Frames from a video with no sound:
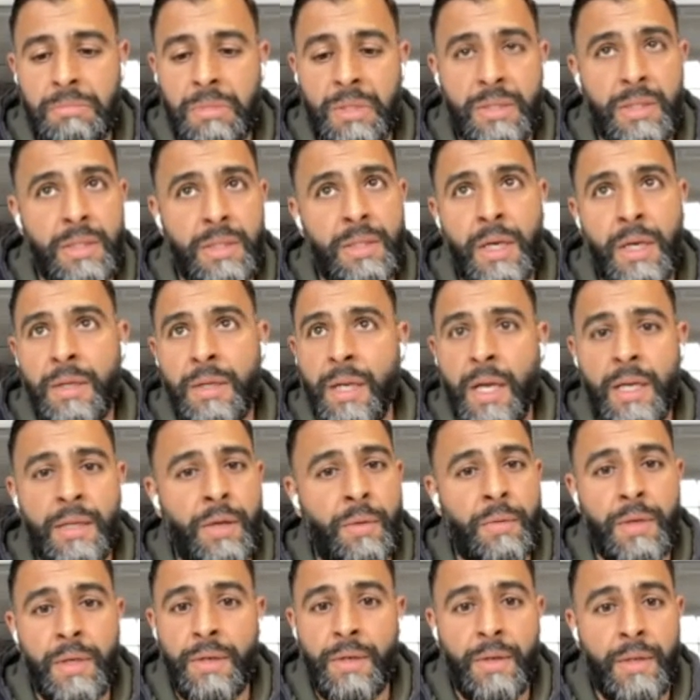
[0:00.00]
I says, I
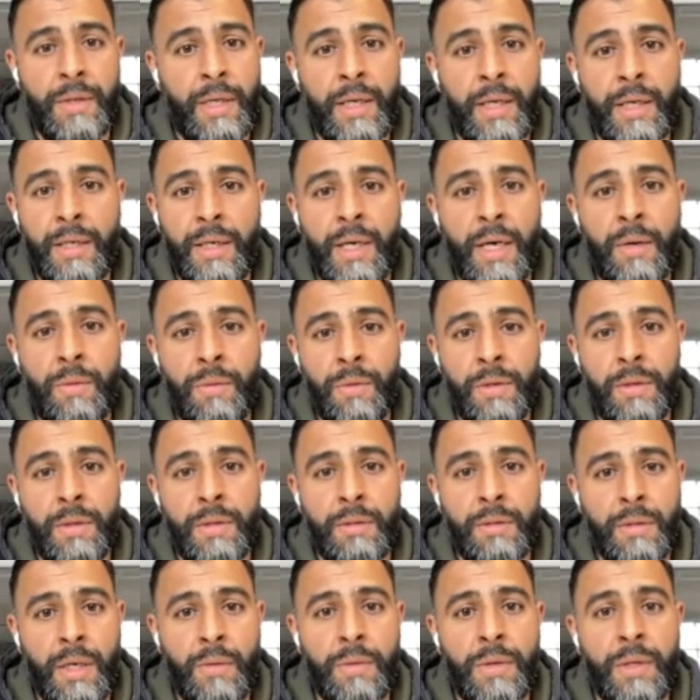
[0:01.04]
don't want to do that. I want
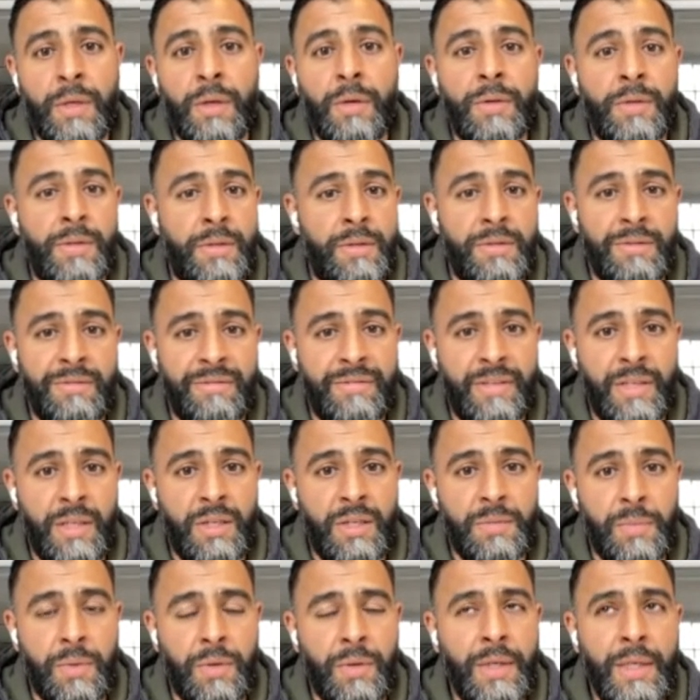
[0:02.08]
to go and do something
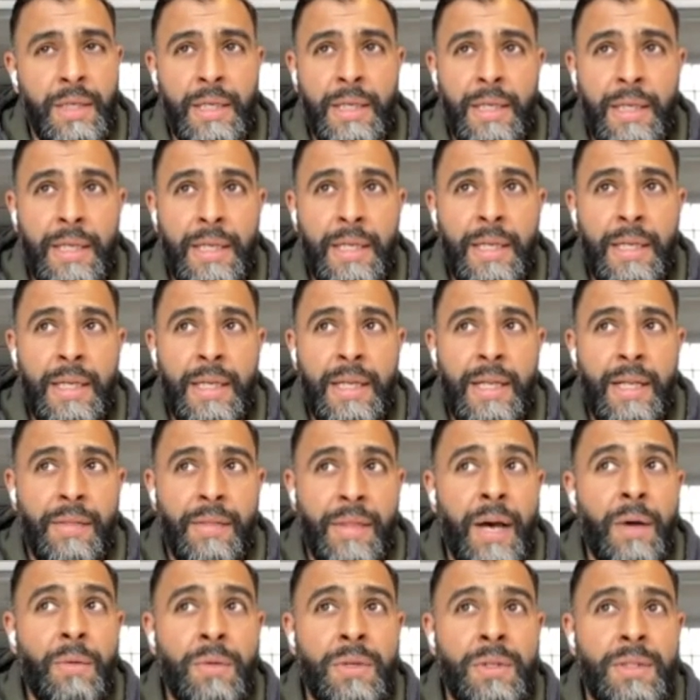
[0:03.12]
else. But
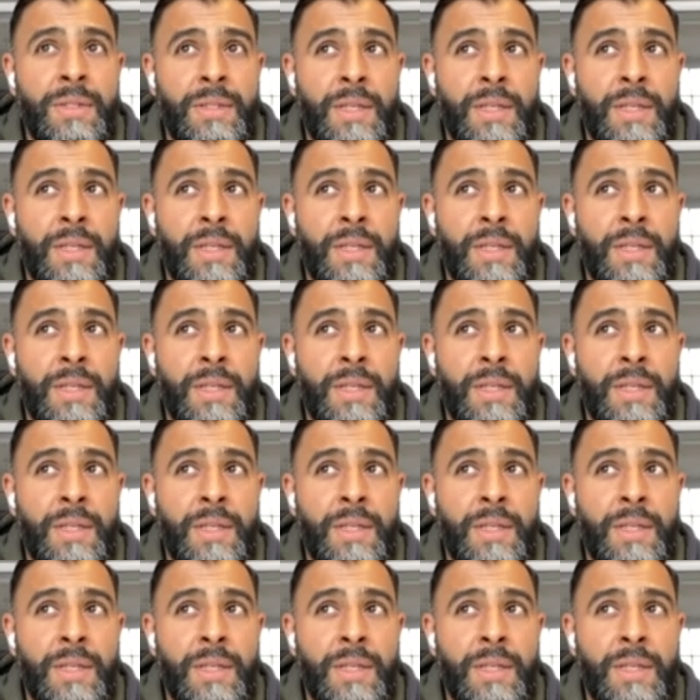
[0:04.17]
that